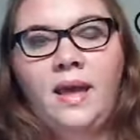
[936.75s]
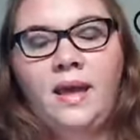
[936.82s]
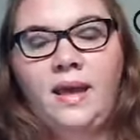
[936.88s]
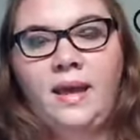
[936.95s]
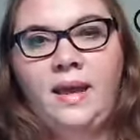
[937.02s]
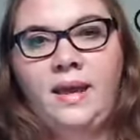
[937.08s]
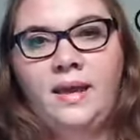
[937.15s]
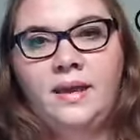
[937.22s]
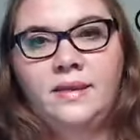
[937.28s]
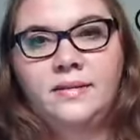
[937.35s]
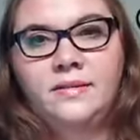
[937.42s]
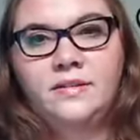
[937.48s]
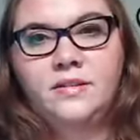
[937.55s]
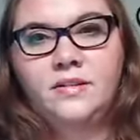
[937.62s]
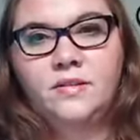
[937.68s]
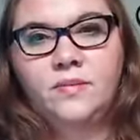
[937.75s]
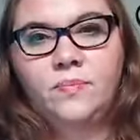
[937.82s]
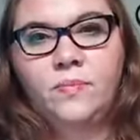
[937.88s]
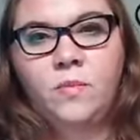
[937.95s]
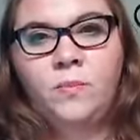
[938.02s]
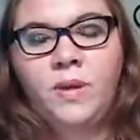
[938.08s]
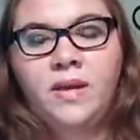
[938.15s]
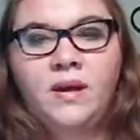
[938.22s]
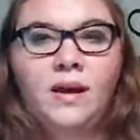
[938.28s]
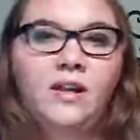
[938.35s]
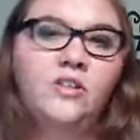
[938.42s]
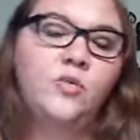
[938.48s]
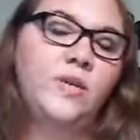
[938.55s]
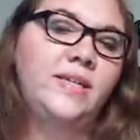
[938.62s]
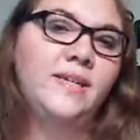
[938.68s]
And
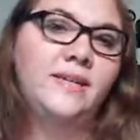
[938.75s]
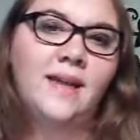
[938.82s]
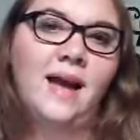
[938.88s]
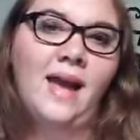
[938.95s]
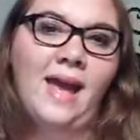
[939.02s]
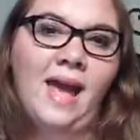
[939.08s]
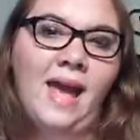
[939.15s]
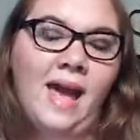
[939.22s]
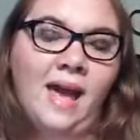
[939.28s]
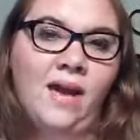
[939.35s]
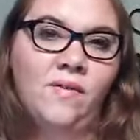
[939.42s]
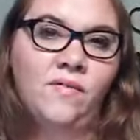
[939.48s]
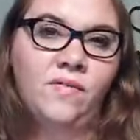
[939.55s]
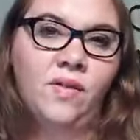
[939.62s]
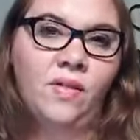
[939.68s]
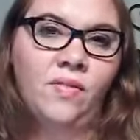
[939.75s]
because we did not have